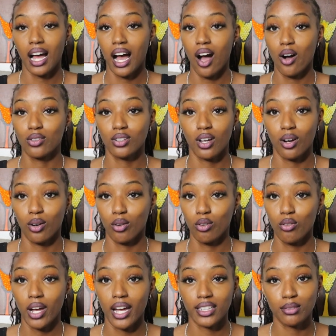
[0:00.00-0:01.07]
I don't know
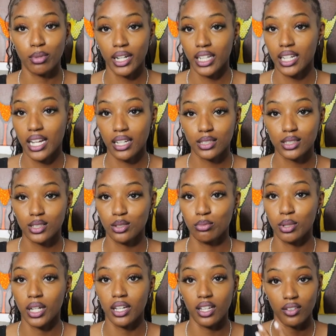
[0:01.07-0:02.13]
who had to break it down to you,
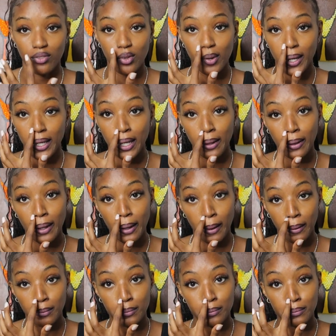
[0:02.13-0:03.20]
but if you ain't know
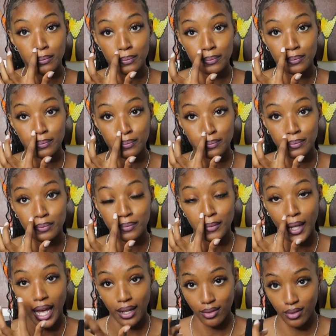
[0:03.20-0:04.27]
that,
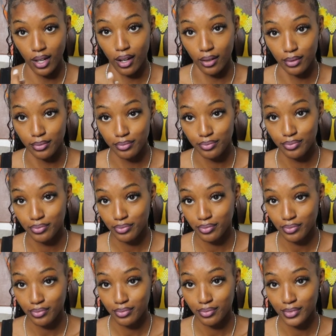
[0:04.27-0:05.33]
now you know.
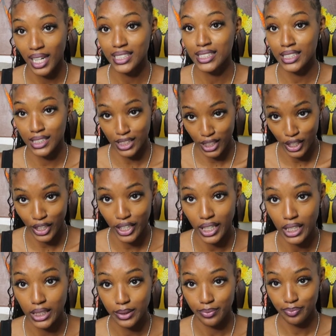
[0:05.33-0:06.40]
That's insecurity.